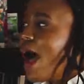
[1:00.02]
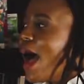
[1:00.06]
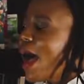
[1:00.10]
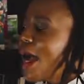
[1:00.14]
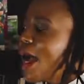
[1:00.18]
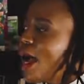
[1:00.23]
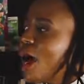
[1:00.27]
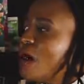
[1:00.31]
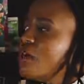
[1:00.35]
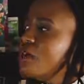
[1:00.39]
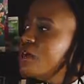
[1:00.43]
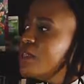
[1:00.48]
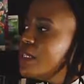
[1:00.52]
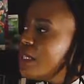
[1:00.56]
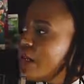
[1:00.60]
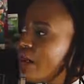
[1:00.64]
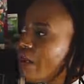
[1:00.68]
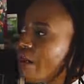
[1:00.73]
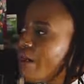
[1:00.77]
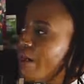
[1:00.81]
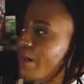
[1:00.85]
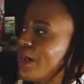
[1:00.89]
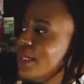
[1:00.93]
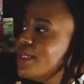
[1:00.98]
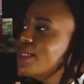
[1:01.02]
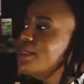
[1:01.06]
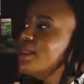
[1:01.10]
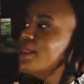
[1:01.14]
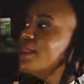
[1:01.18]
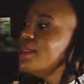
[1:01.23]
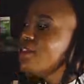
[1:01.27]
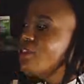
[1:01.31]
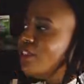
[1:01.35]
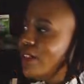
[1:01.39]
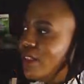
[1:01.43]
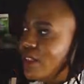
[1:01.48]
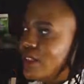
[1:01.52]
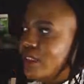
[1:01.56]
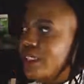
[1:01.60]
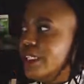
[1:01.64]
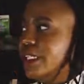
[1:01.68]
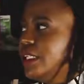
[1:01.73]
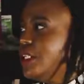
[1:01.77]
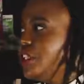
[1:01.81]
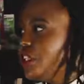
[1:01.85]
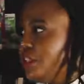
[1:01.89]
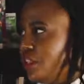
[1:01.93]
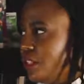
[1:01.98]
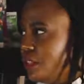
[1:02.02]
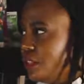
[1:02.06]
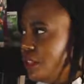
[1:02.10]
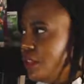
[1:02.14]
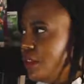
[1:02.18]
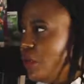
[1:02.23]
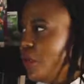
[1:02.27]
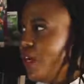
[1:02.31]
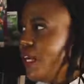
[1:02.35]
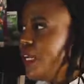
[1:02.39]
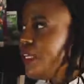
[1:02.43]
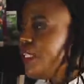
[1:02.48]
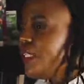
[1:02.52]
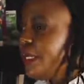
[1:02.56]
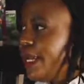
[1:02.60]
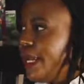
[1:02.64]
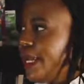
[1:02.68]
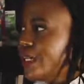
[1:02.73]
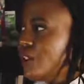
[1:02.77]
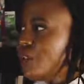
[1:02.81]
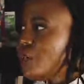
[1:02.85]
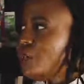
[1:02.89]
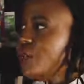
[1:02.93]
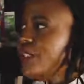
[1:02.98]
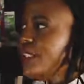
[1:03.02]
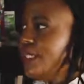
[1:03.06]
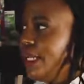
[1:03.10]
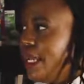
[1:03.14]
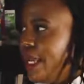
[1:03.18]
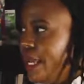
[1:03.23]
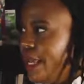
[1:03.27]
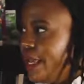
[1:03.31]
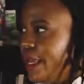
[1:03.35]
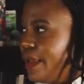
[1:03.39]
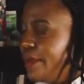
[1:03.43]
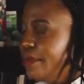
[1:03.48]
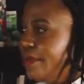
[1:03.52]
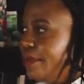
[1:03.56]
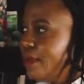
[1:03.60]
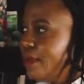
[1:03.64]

accounting business transactions. On a day-to-day, a